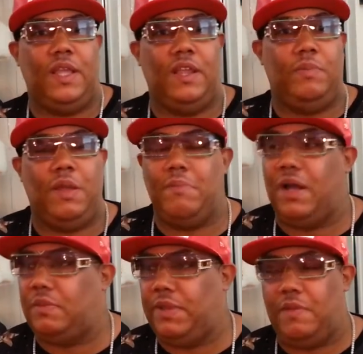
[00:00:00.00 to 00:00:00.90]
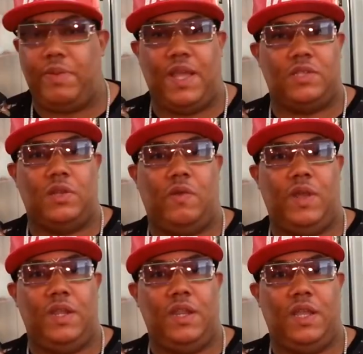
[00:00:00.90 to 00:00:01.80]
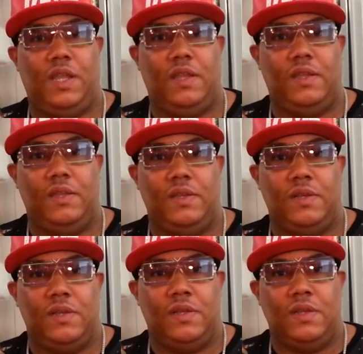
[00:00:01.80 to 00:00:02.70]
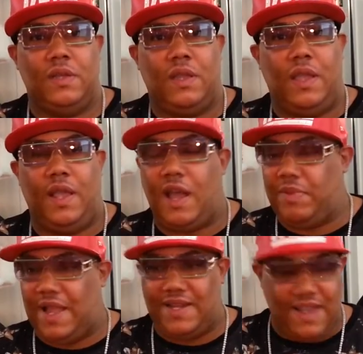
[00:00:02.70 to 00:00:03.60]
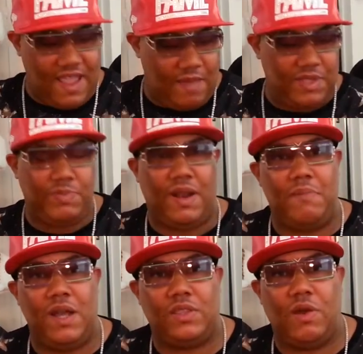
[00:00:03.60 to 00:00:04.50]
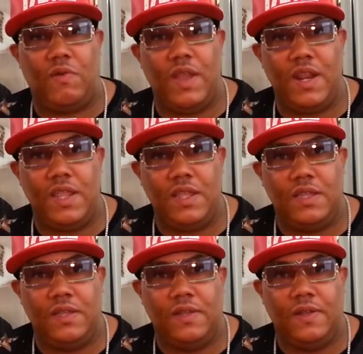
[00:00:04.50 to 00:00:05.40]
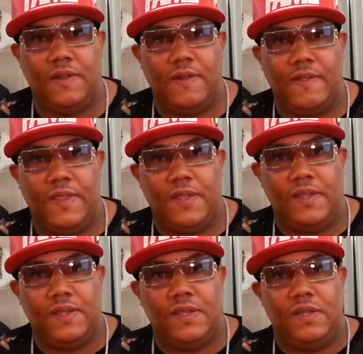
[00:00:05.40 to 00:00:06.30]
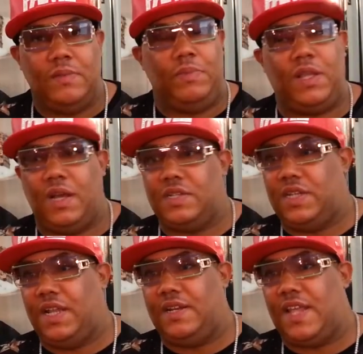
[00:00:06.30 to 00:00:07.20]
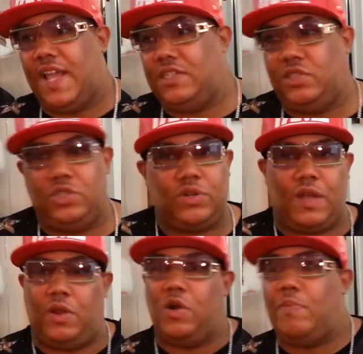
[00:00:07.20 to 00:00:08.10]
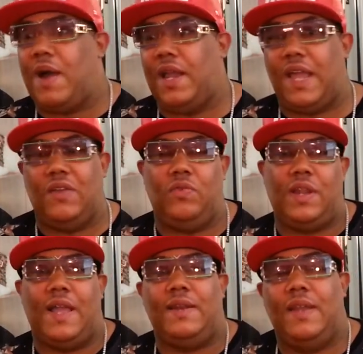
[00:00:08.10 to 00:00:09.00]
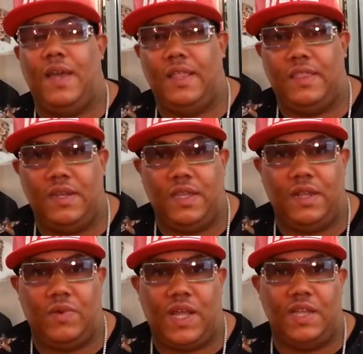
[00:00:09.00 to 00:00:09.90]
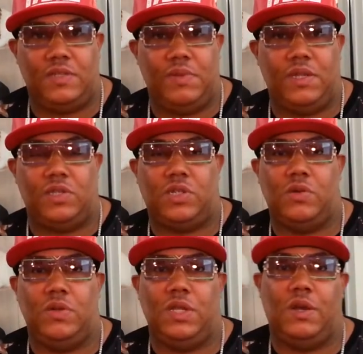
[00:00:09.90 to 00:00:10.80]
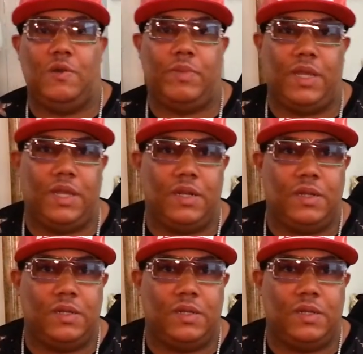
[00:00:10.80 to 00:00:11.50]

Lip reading: It'd be a month been passed already, nigga. And I'd be like, damn, it's been a month already? Because, nigga, days used to go by like nothing, nigga, when I used to be in the studio, man.